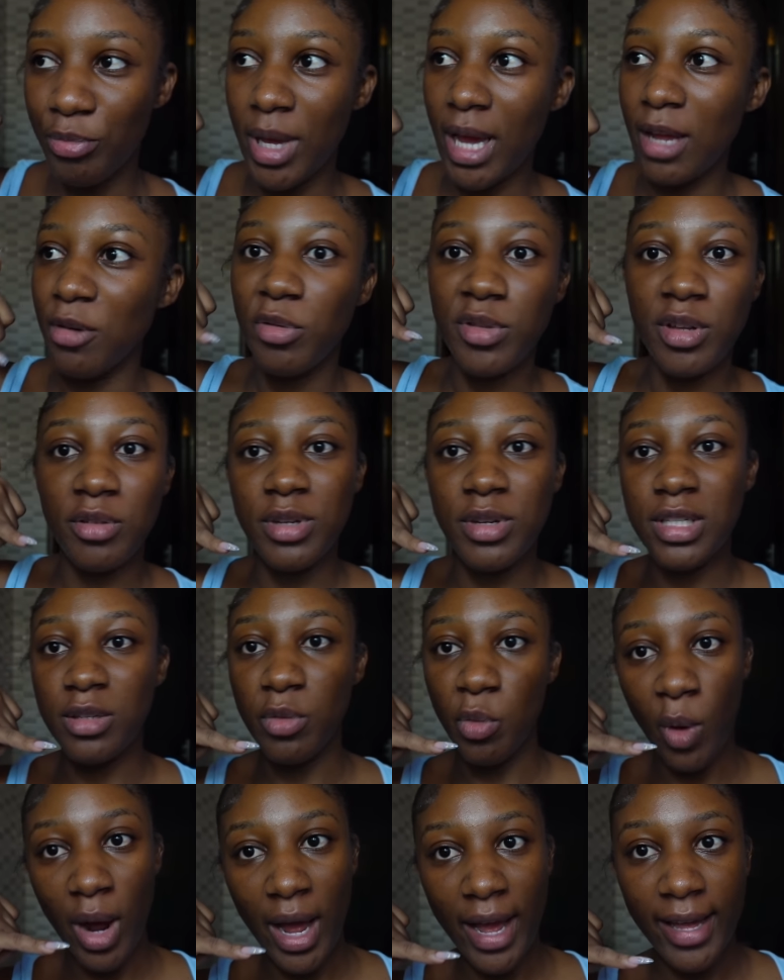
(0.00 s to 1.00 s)
May I know the
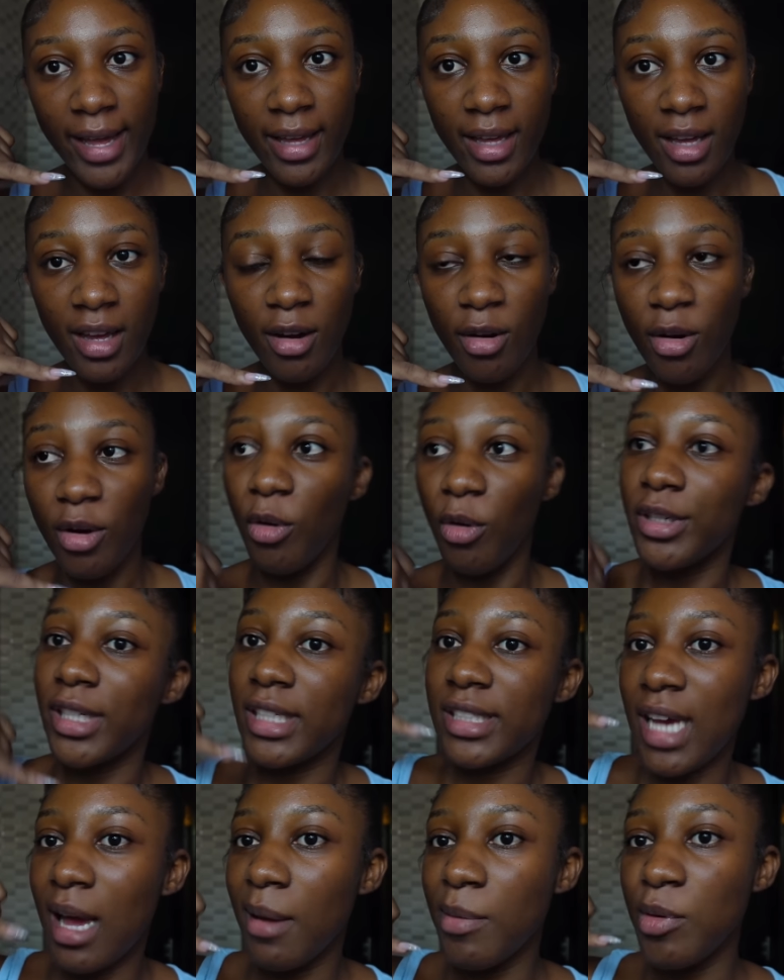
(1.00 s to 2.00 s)
reason why or
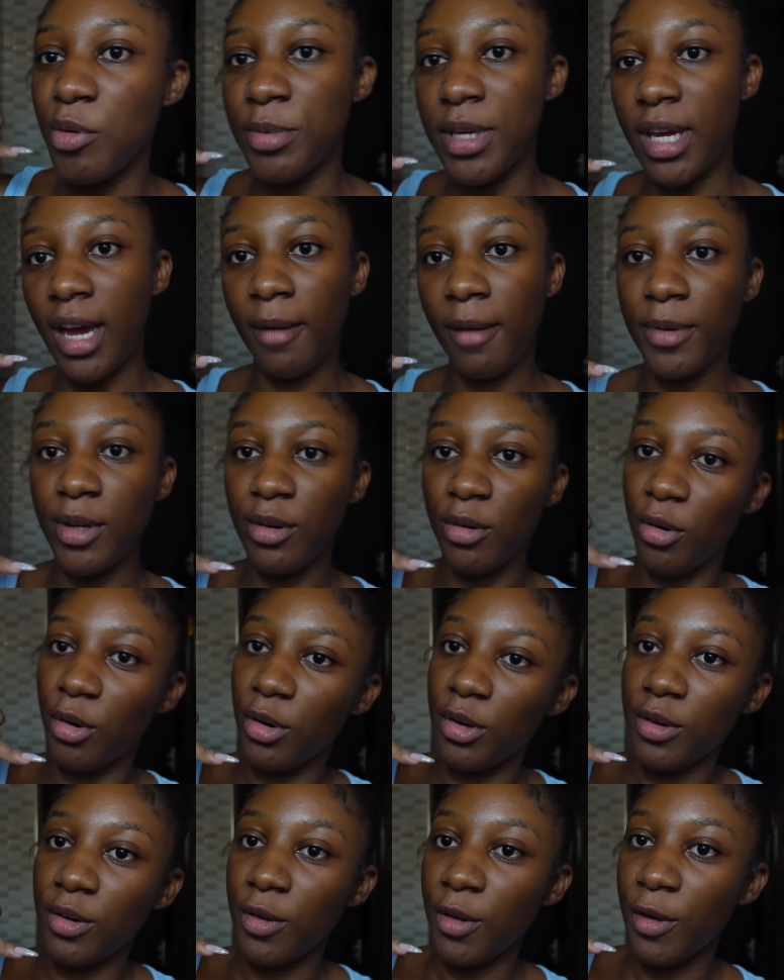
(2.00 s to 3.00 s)
the time it will be coming
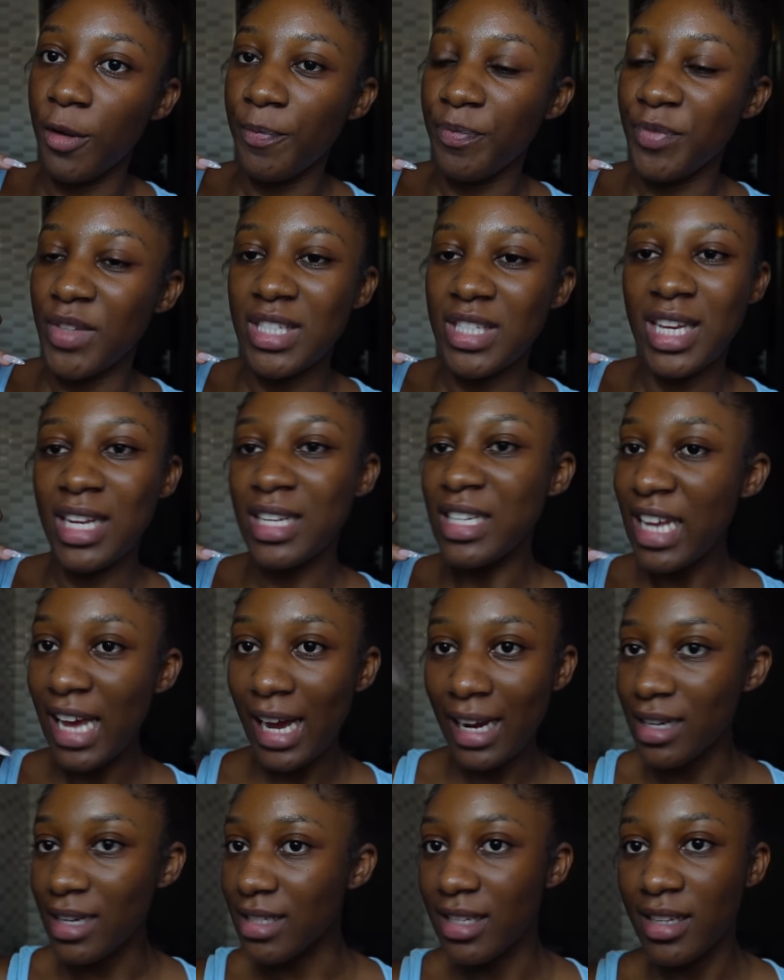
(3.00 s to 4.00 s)
on? They said they
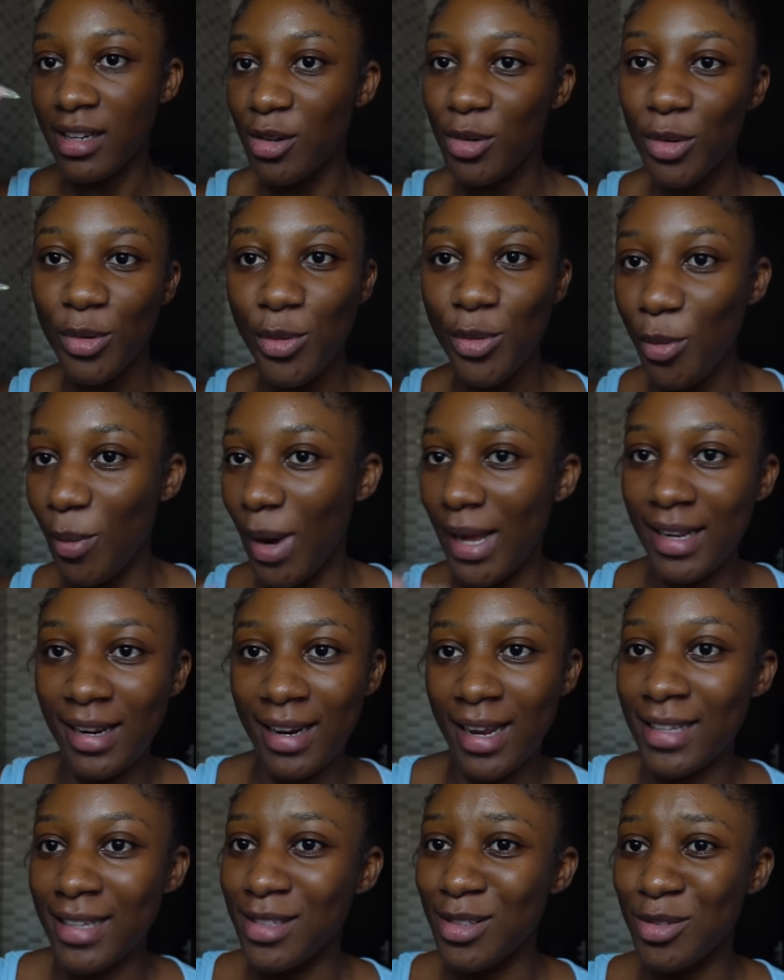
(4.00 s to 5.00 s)
are because they don't know why the
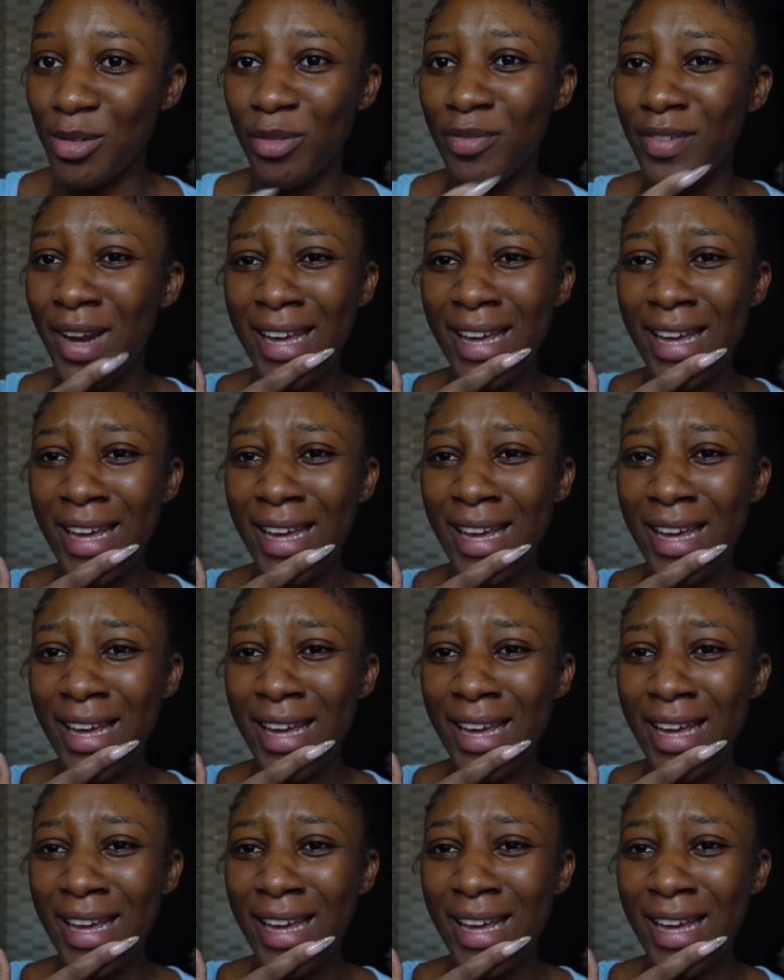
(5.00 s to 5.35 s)
lights off.